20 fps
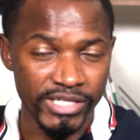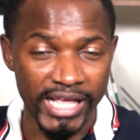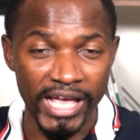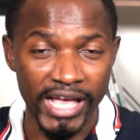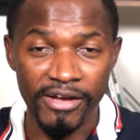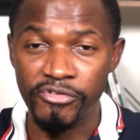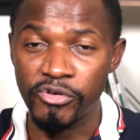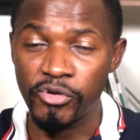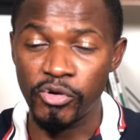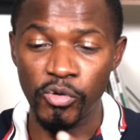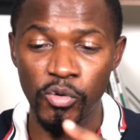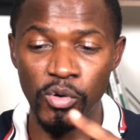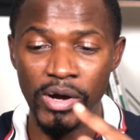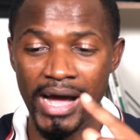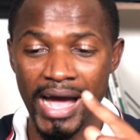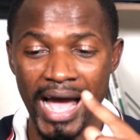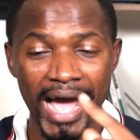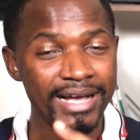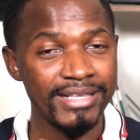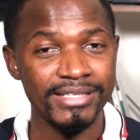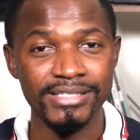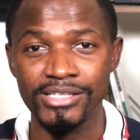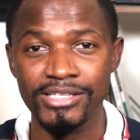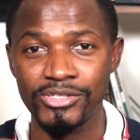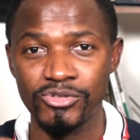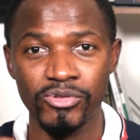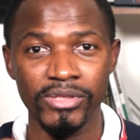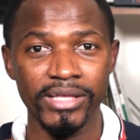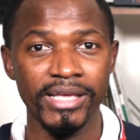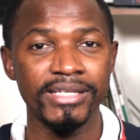They have no
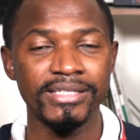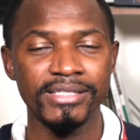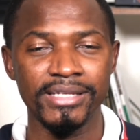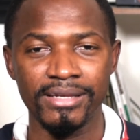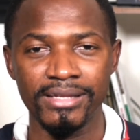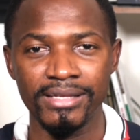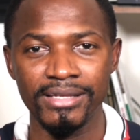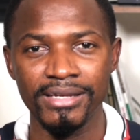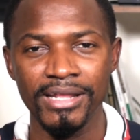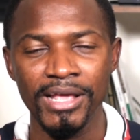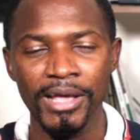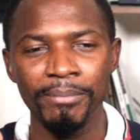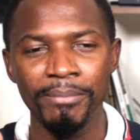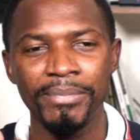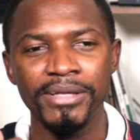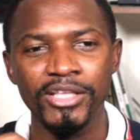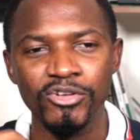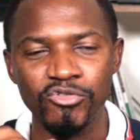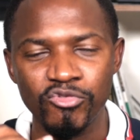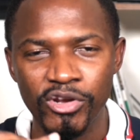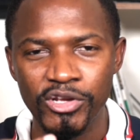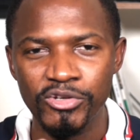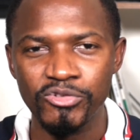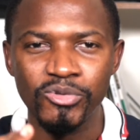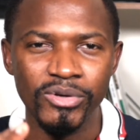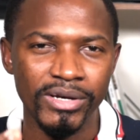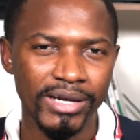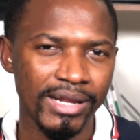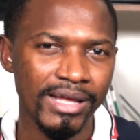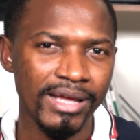access to the internet, but they're trying
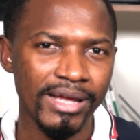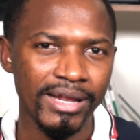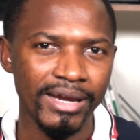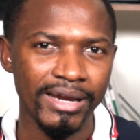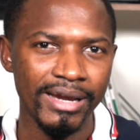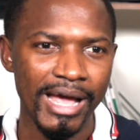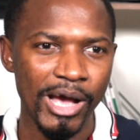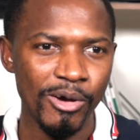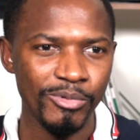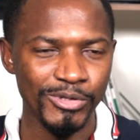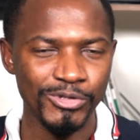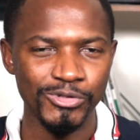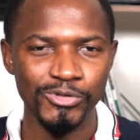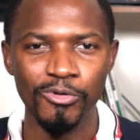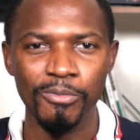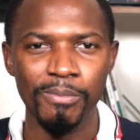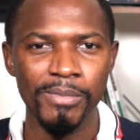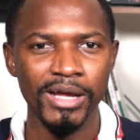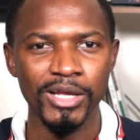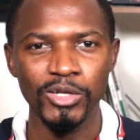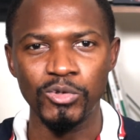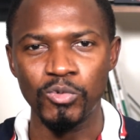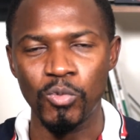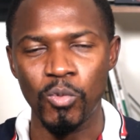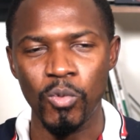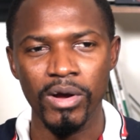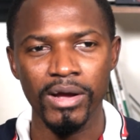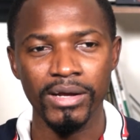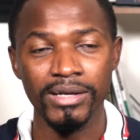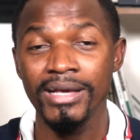to learn how the stock market
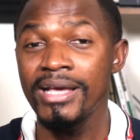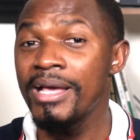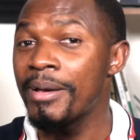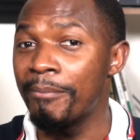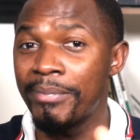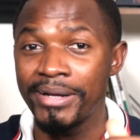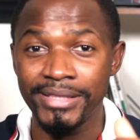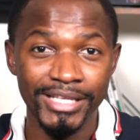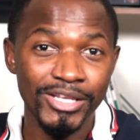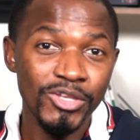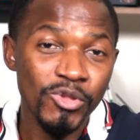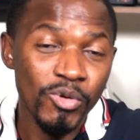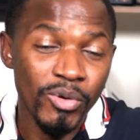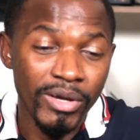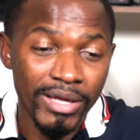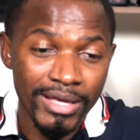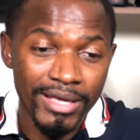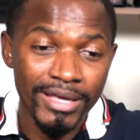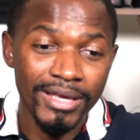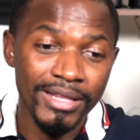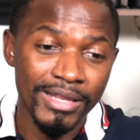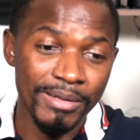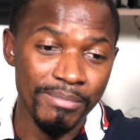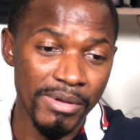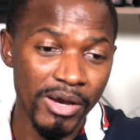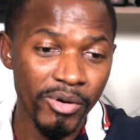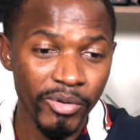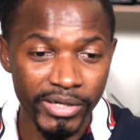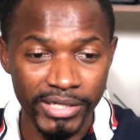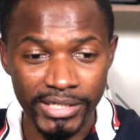works. But then you're here in
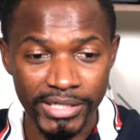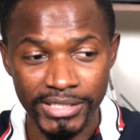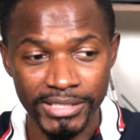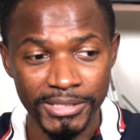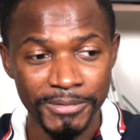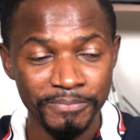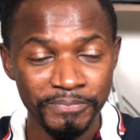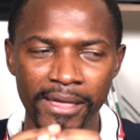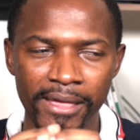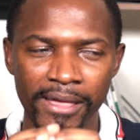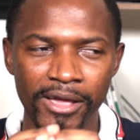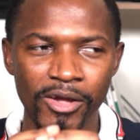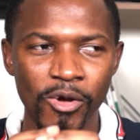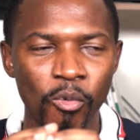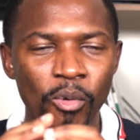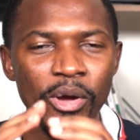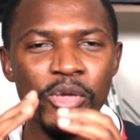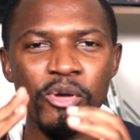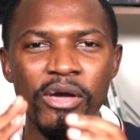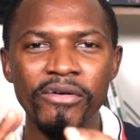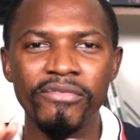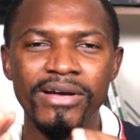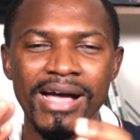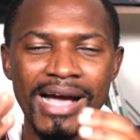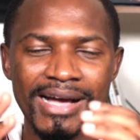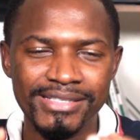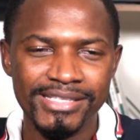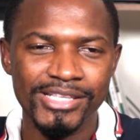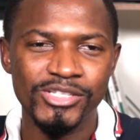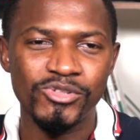America where you have
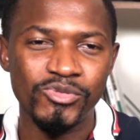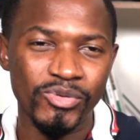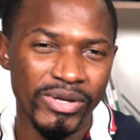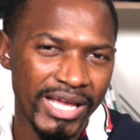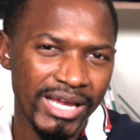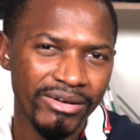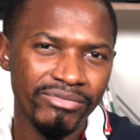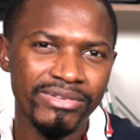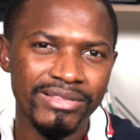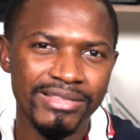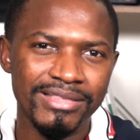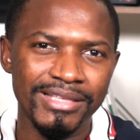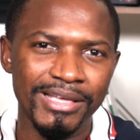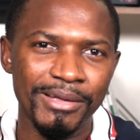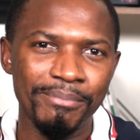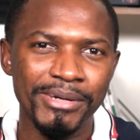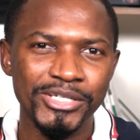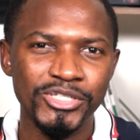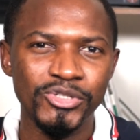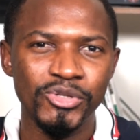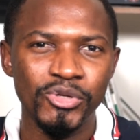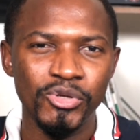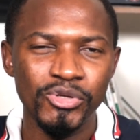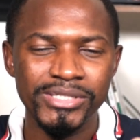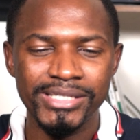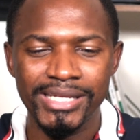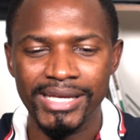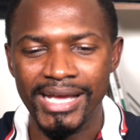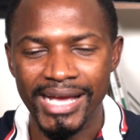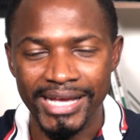access to everything, but you're
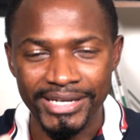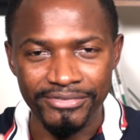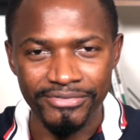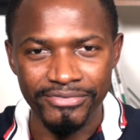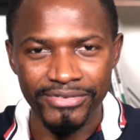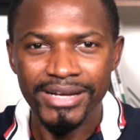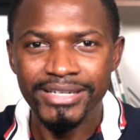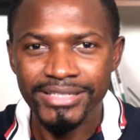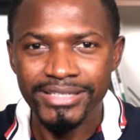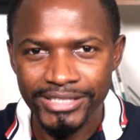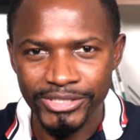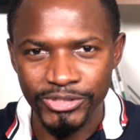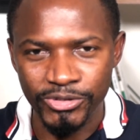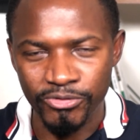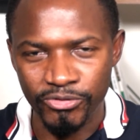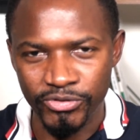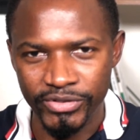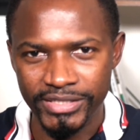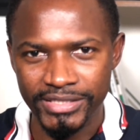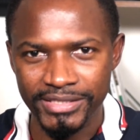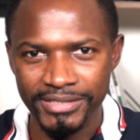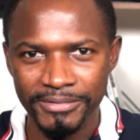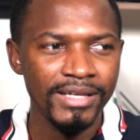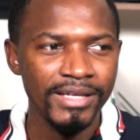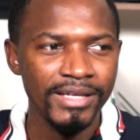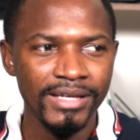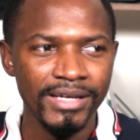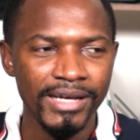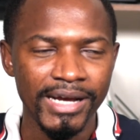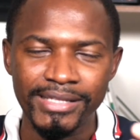not taking advantage of it.
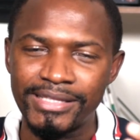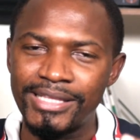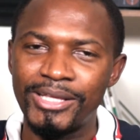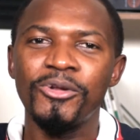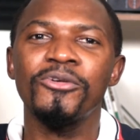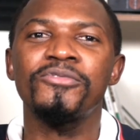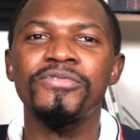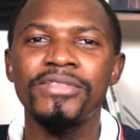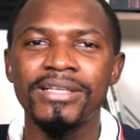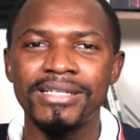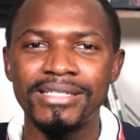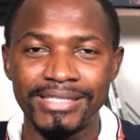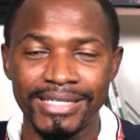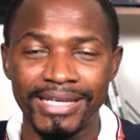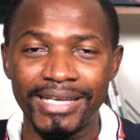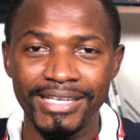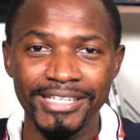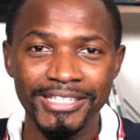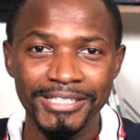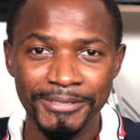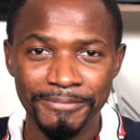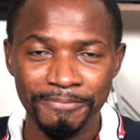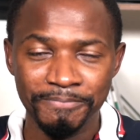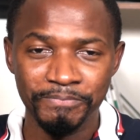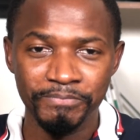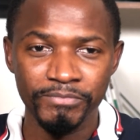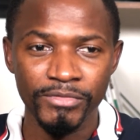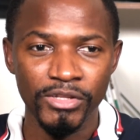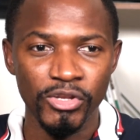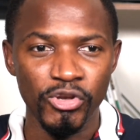At the end of the day,
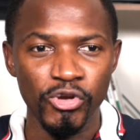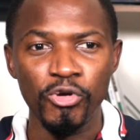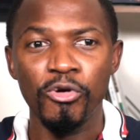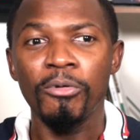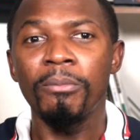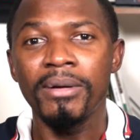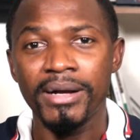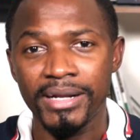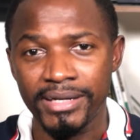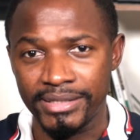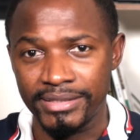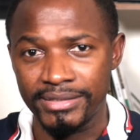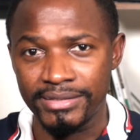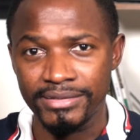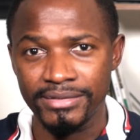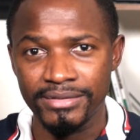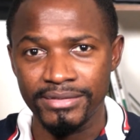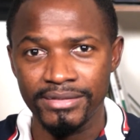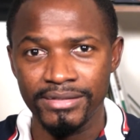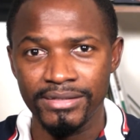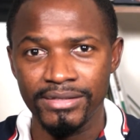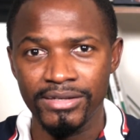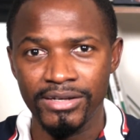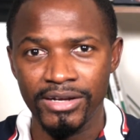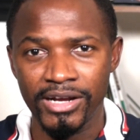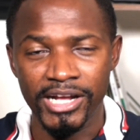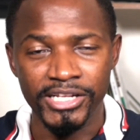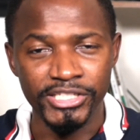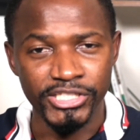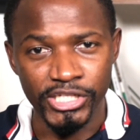nobody
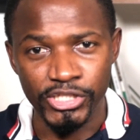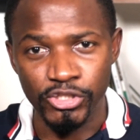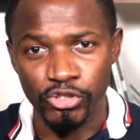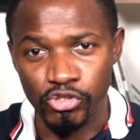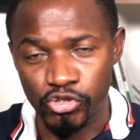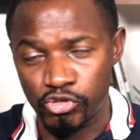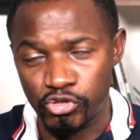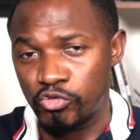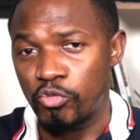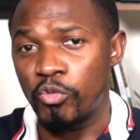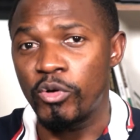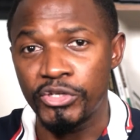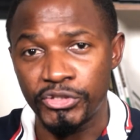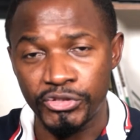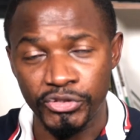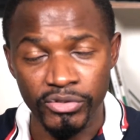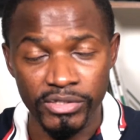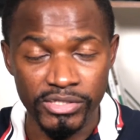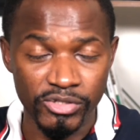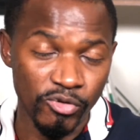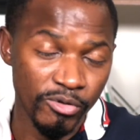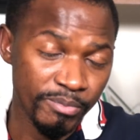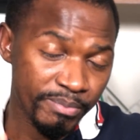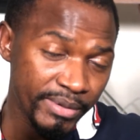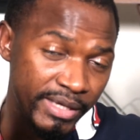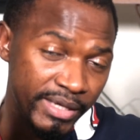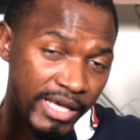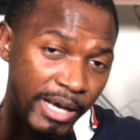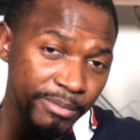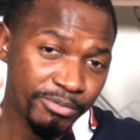can change the situation. It's going to
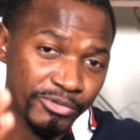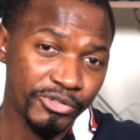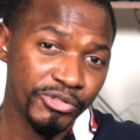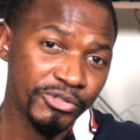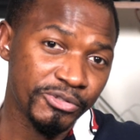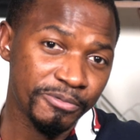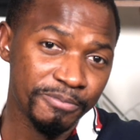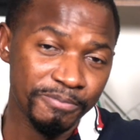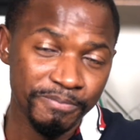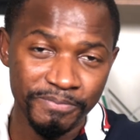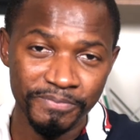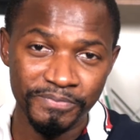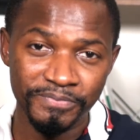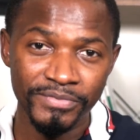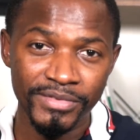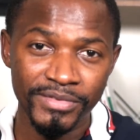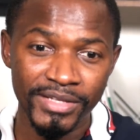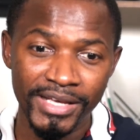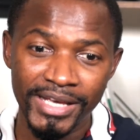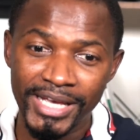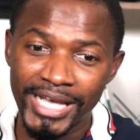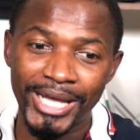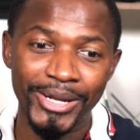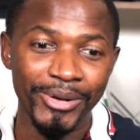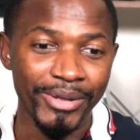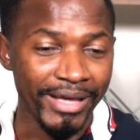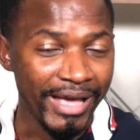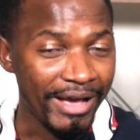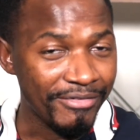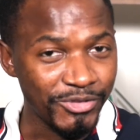be up to you.
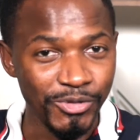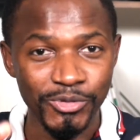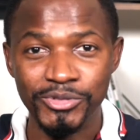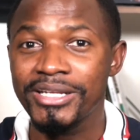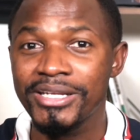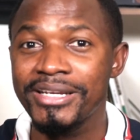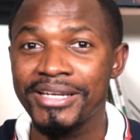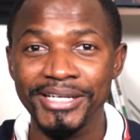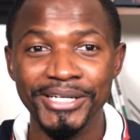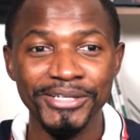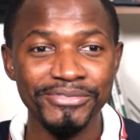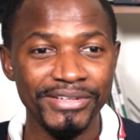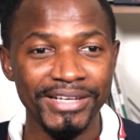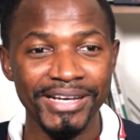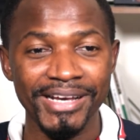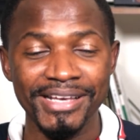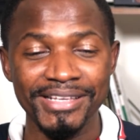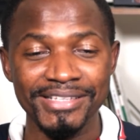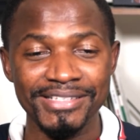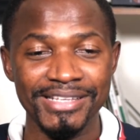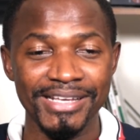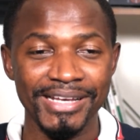Anyway, I've talked enough, guys.